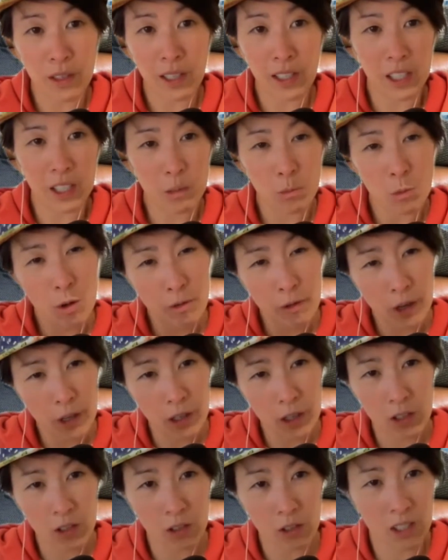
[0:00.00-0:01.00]
Like it's more
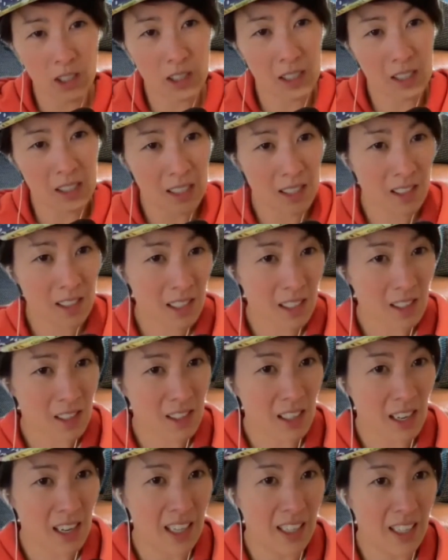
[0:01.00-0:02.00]
focused on statistics
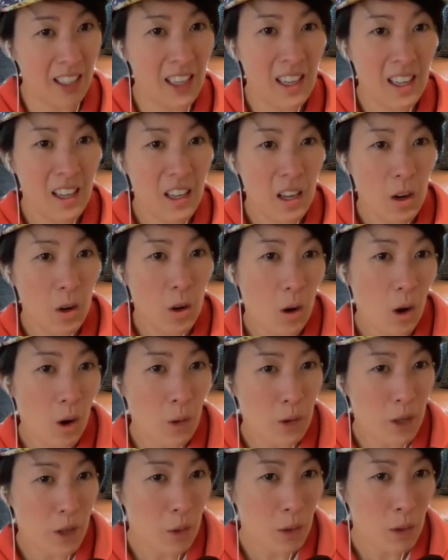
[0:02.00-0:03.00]
saying,
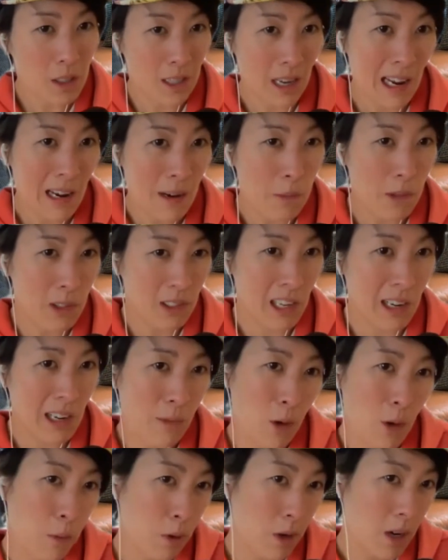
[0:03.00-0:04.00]
oh, you were 10%
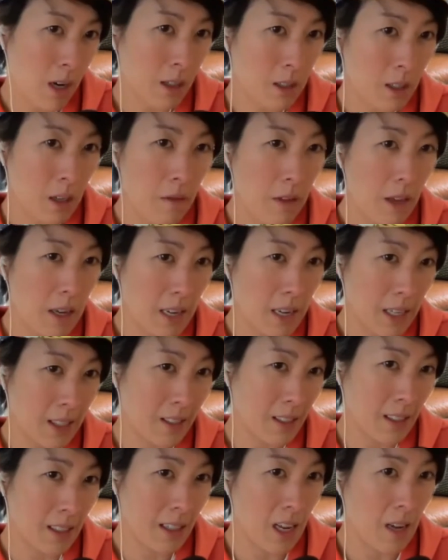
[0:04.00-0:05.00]
more productive than
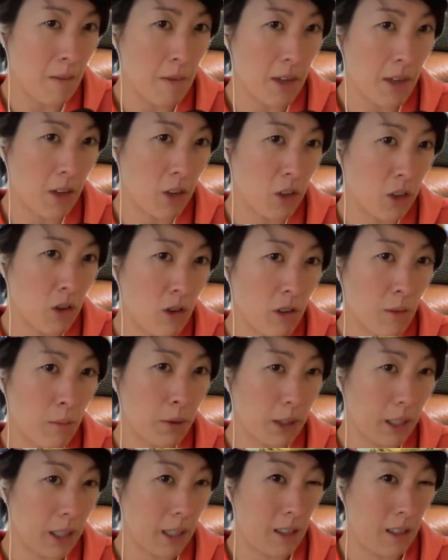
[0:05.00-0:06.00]
yesterday because you
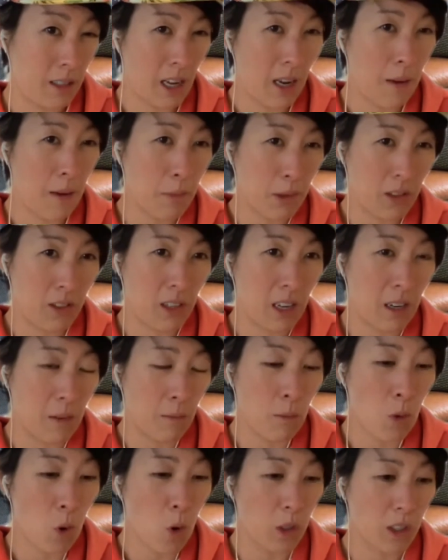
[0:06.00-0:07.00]
completed 10%
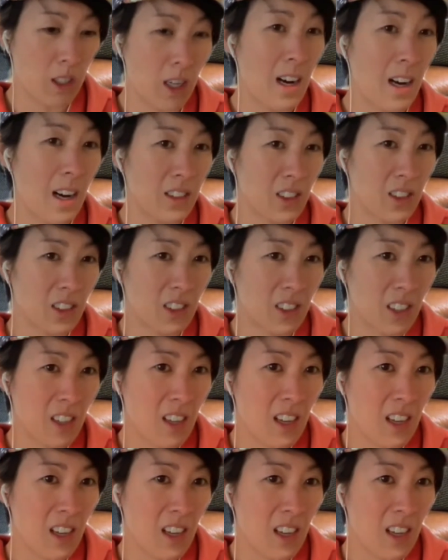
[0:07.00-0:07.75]
more tasks.